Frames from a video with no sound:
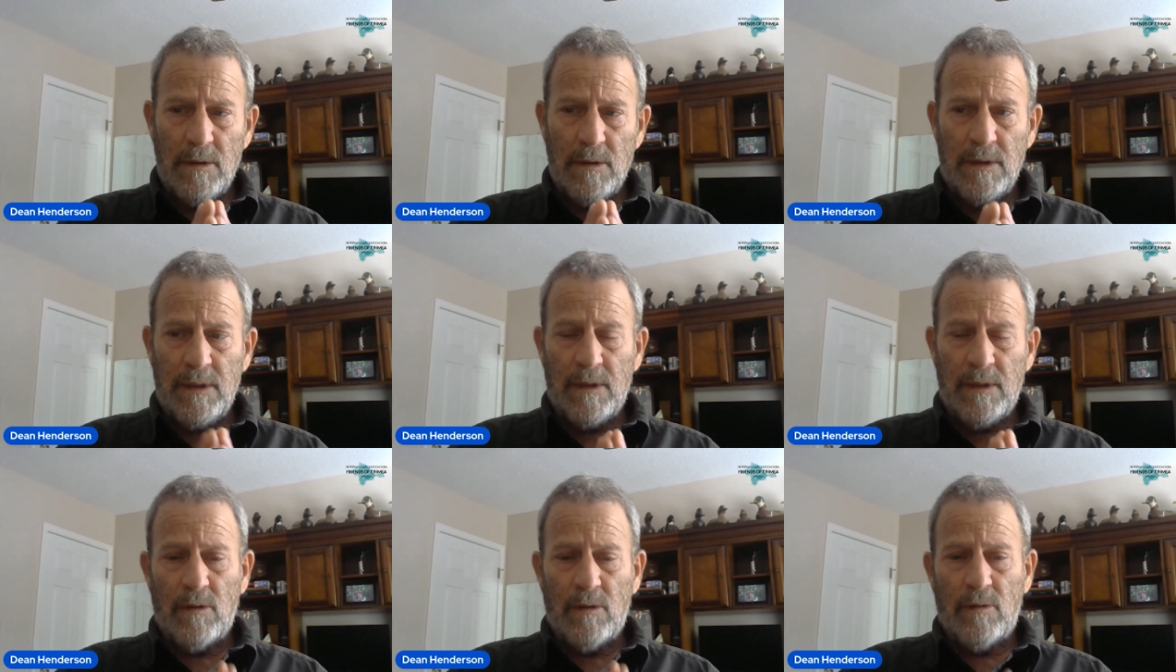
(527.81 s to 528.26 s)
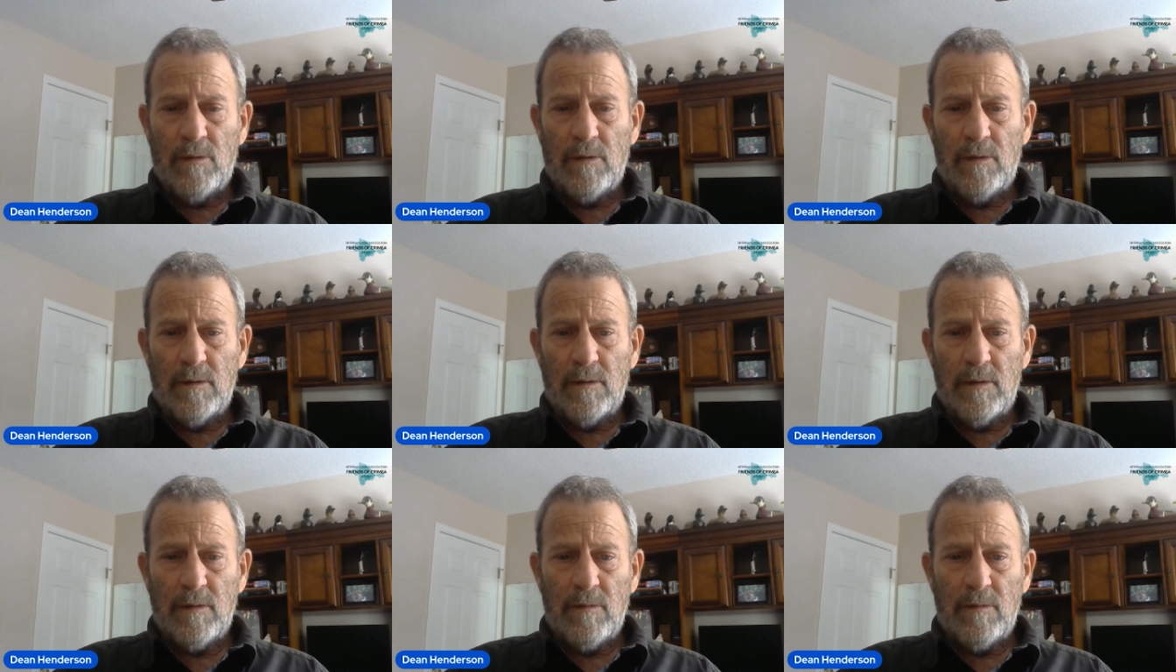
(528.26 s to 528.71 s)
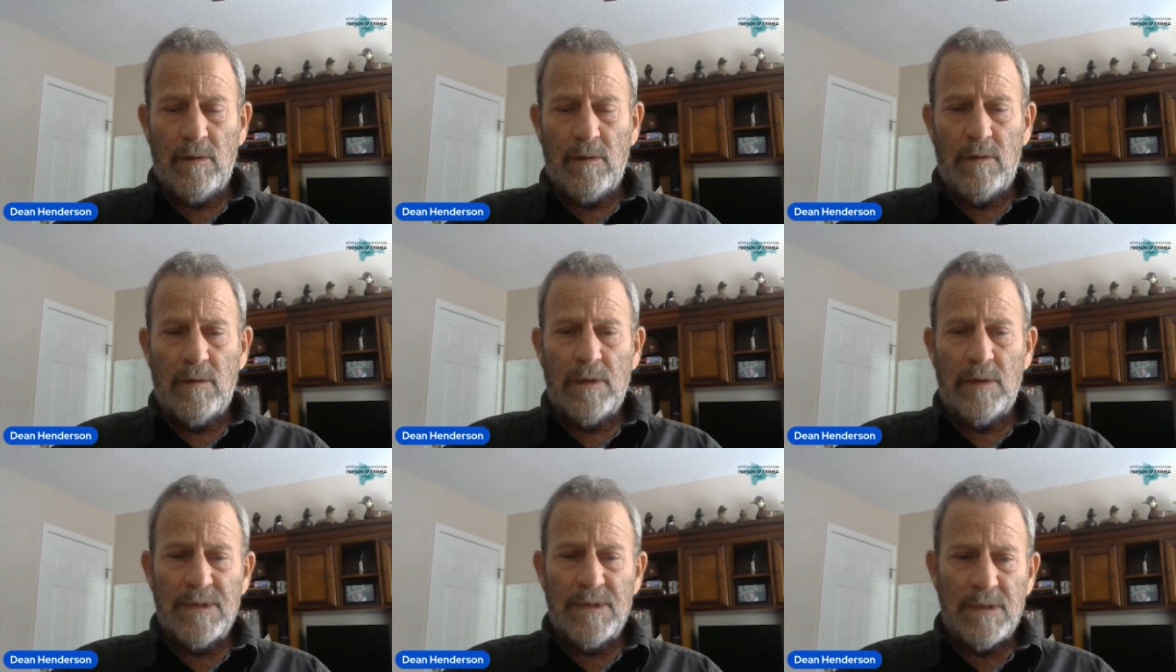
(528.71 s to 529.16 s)
you know,
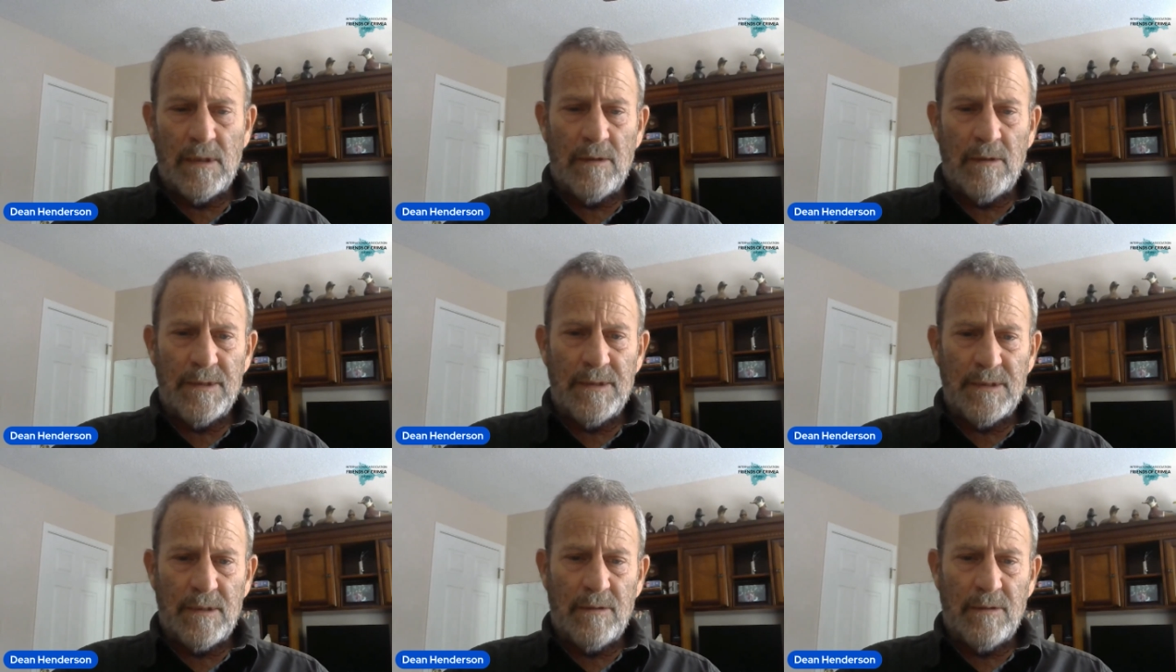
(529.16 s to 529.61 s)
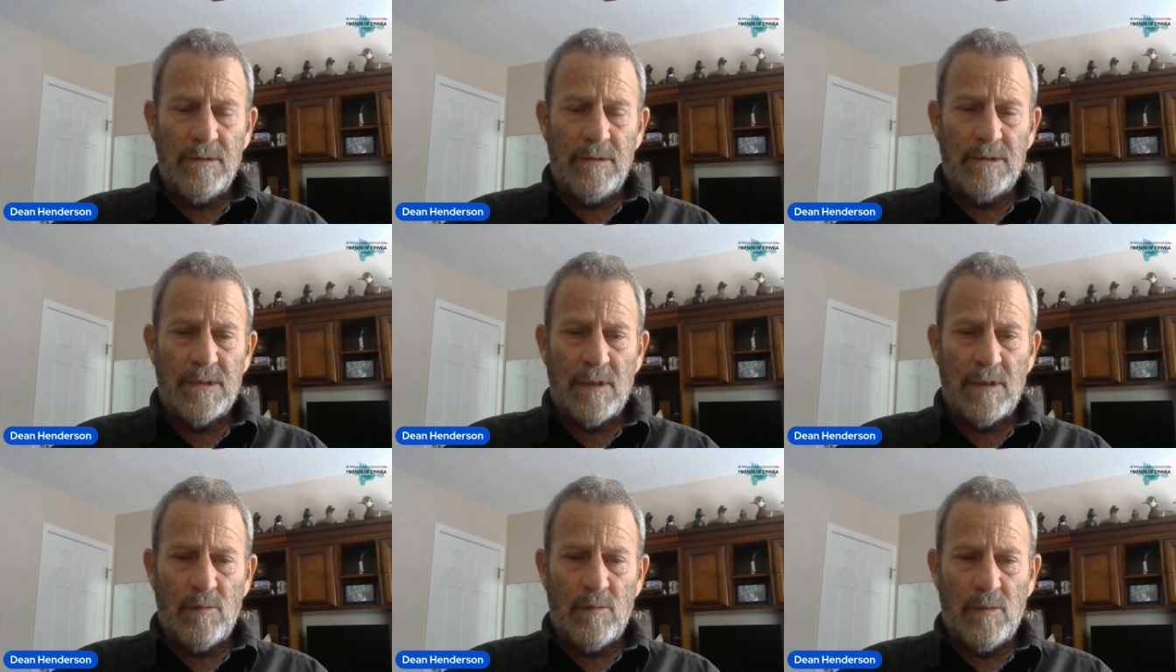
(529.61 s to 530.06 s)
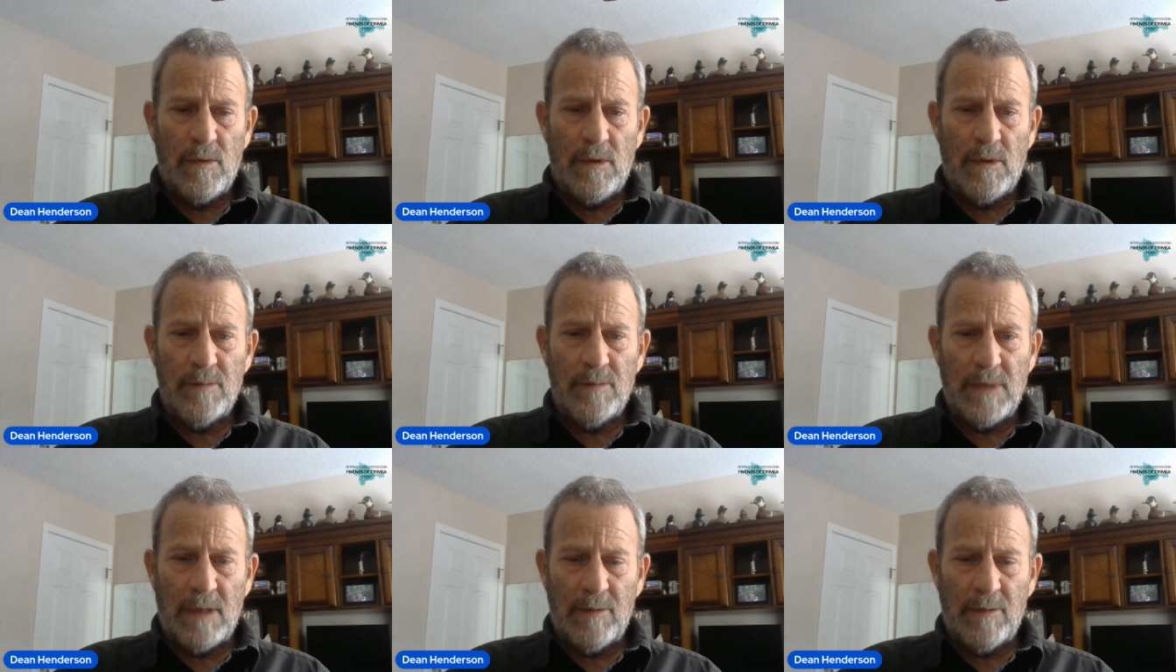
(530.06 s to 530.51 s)
let's, oh, let's go do something.
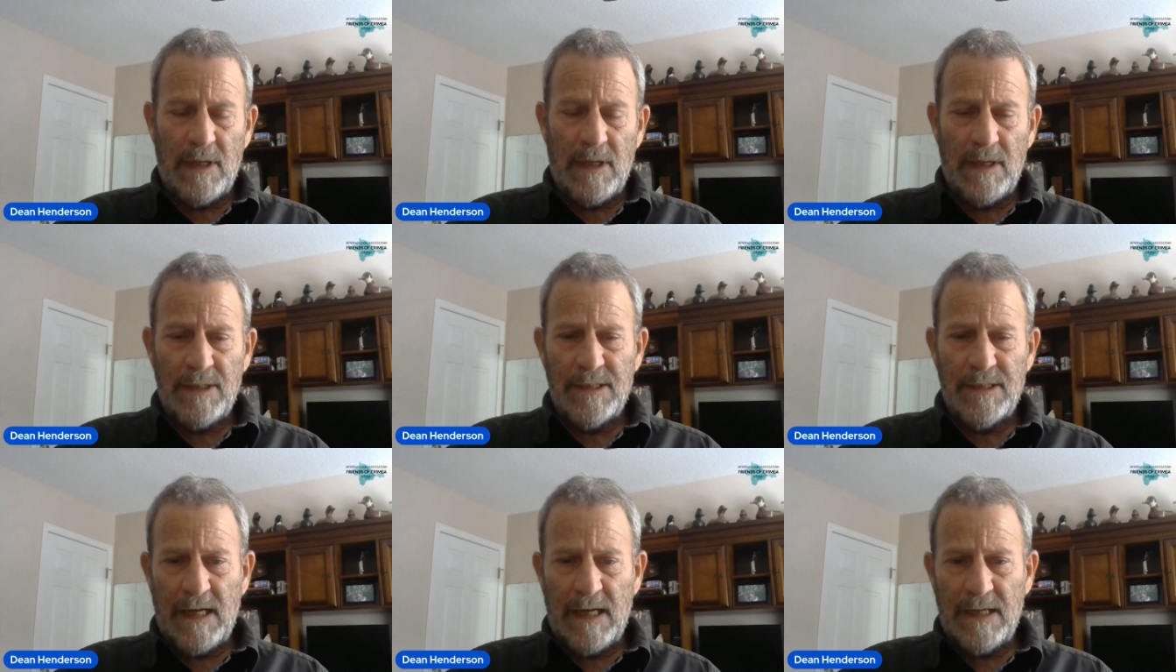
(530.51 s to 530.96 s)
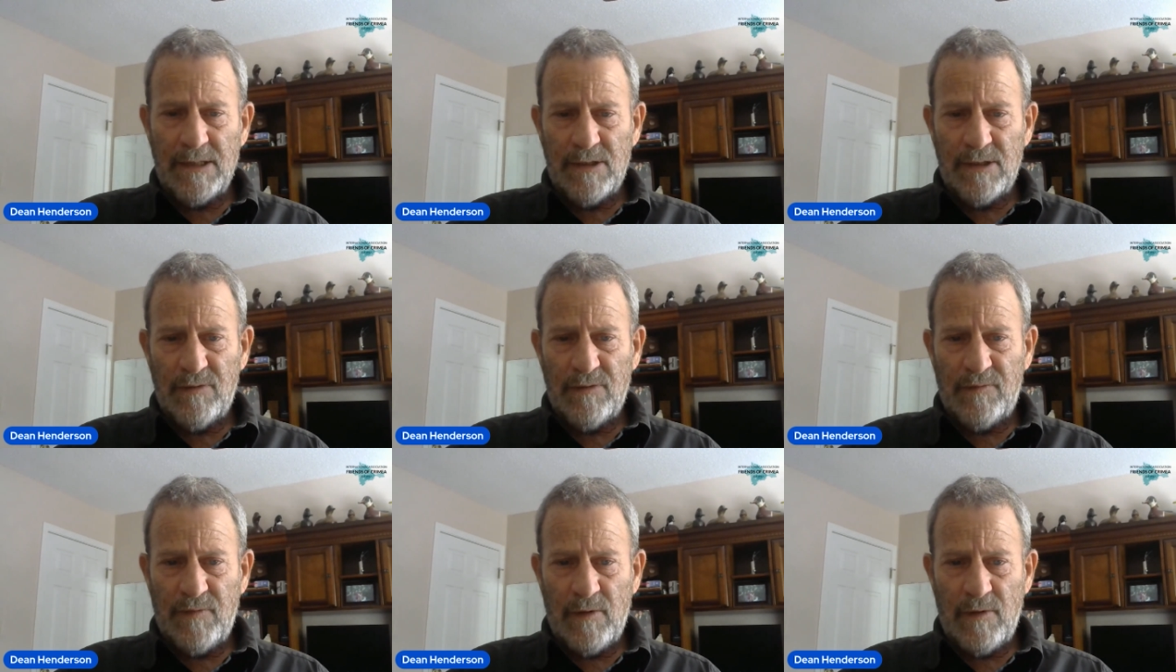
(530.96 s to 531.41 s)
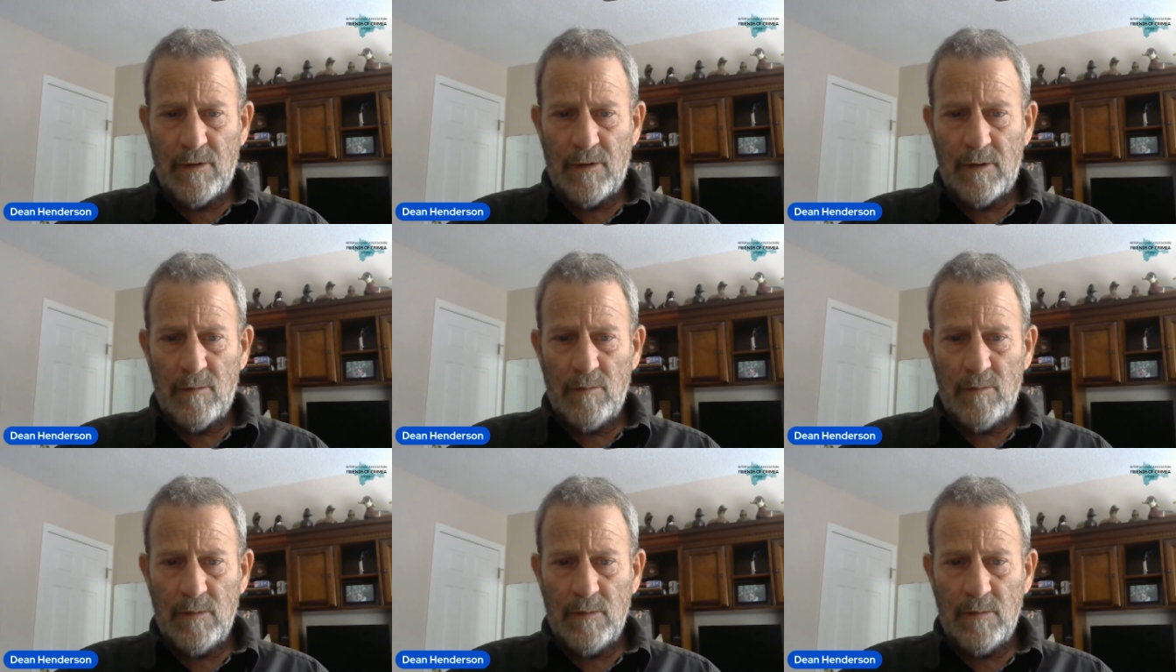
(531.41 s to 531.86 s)
Well, I'm, I'm kind of tied to the farm.